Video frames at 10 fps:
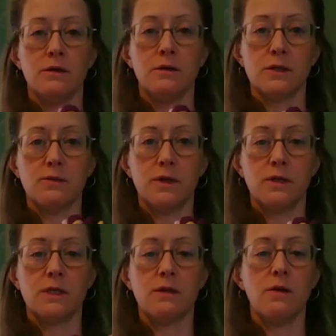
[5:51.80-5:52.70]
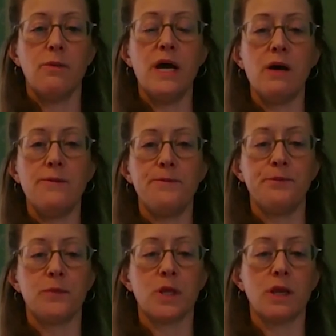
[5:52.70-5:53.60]
So there's a little belt.
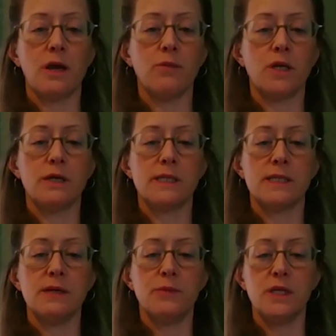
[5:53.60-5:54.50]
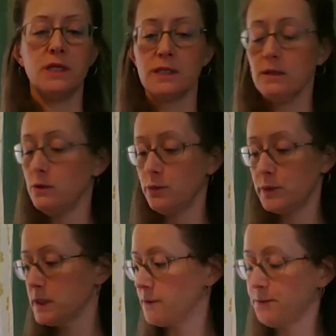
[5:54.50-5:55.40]
I'm going to snip these
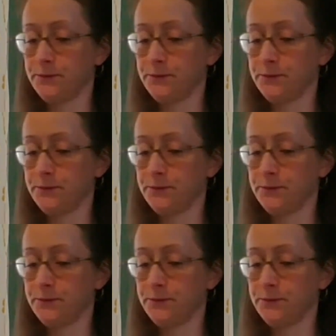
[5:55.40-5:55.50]
loops.